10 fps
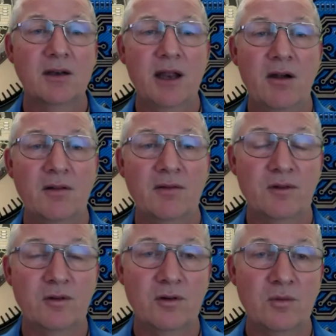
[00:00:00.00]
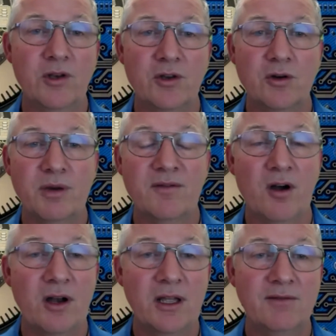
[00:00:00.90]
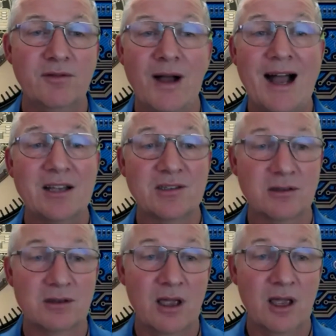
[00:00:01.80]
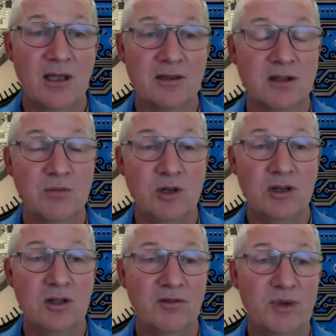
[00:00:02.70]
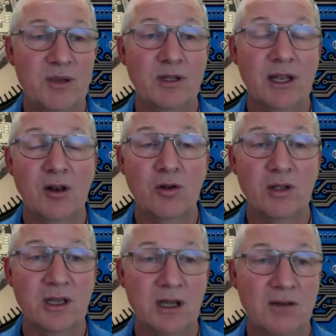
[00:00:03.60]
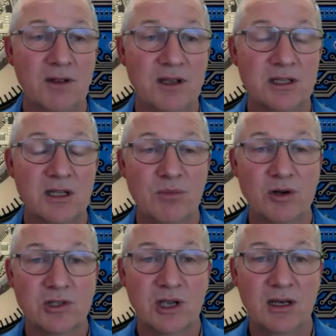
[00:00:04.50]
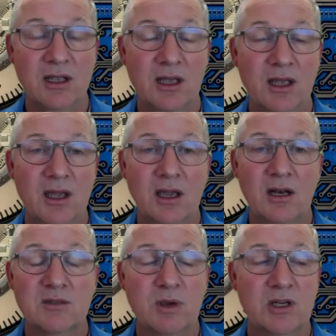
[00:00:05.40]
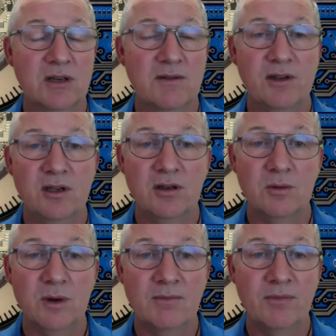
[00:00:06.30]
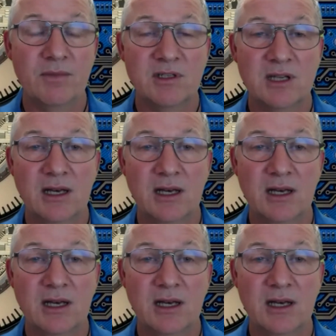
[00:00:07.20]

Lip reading: Darren, for what you're providing for us as a community of people that are looking at investing in blockchain, and especially for you, Mr.